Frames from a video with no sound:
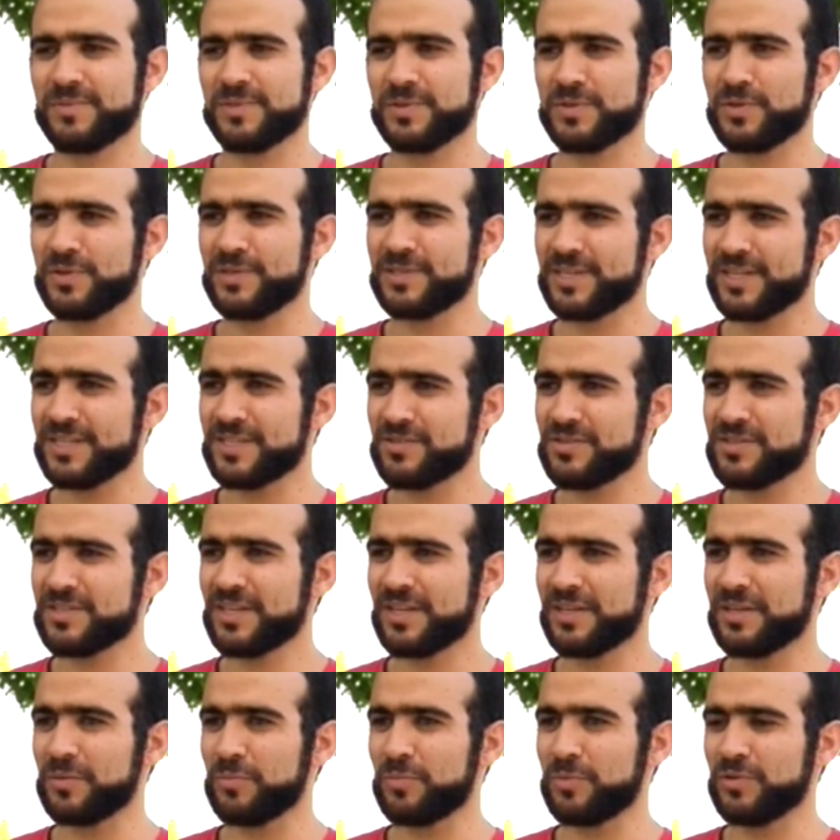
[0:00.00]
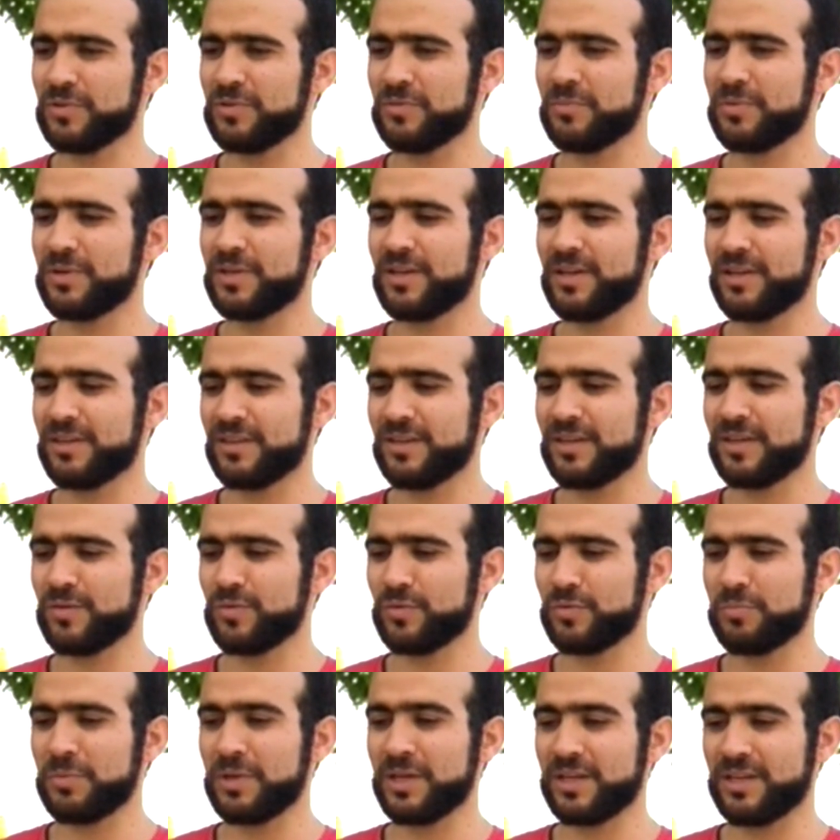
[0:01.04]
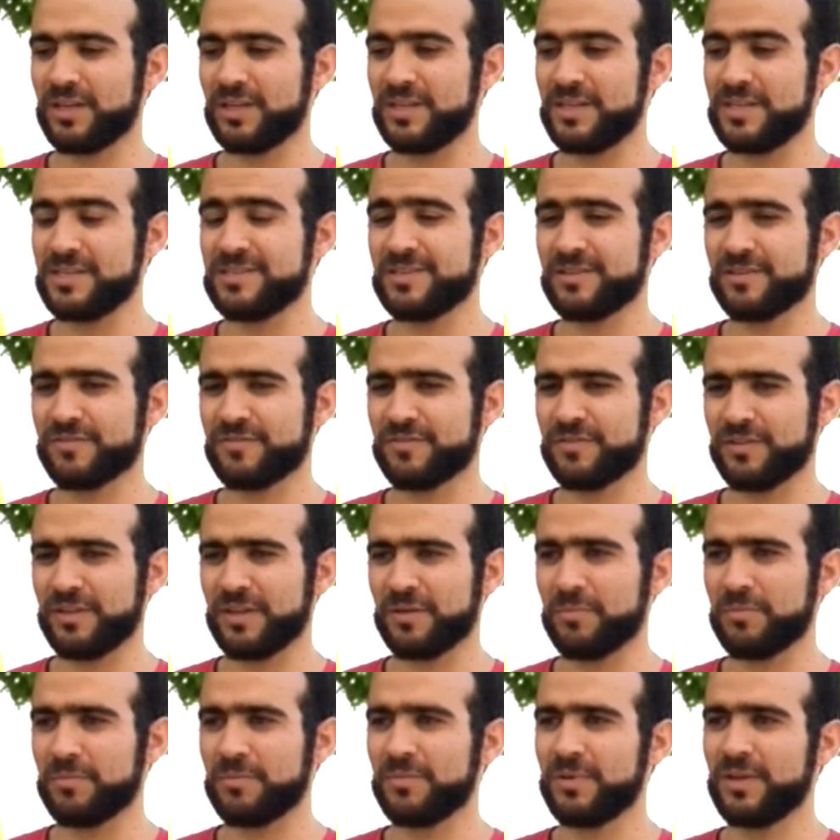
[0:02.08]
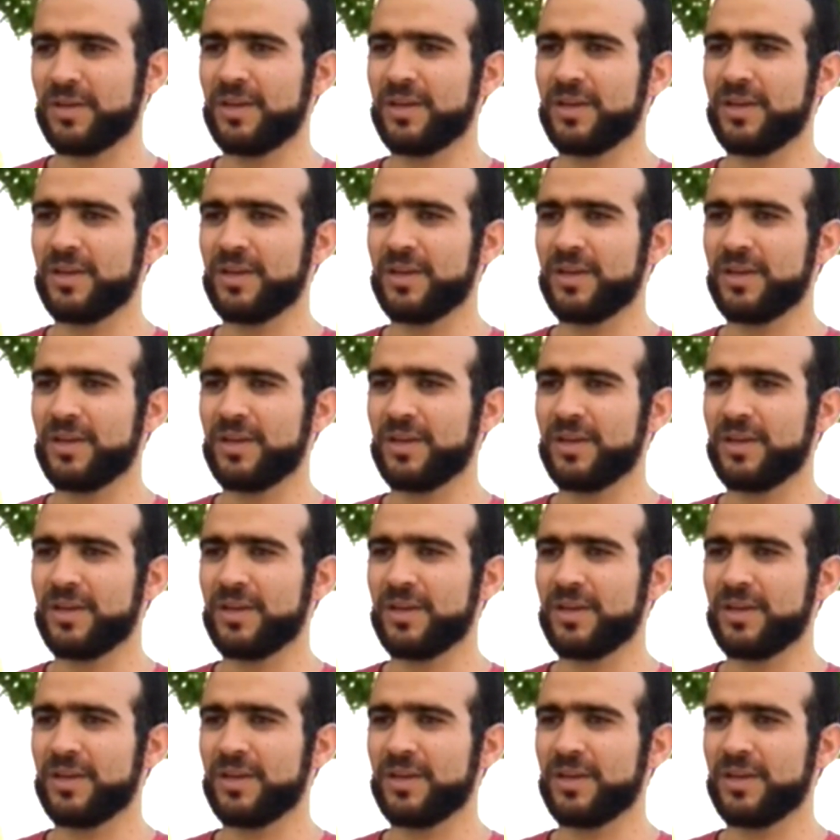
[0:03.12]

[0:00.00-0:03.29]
So it's understandable, but I think it would make it easier for them